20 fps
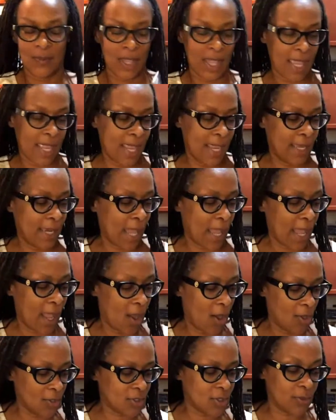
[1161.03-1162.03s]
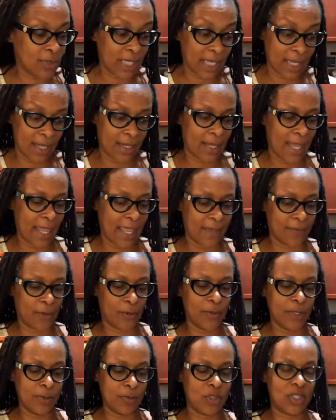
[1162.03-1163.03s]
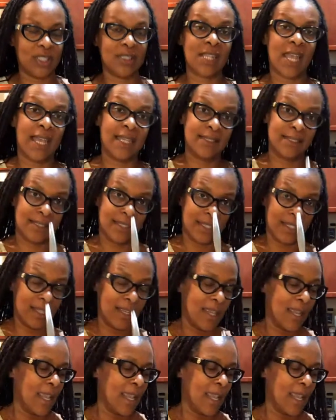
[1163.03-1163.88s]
Cream and cheese. I also, yeah, I have cream cheese icing.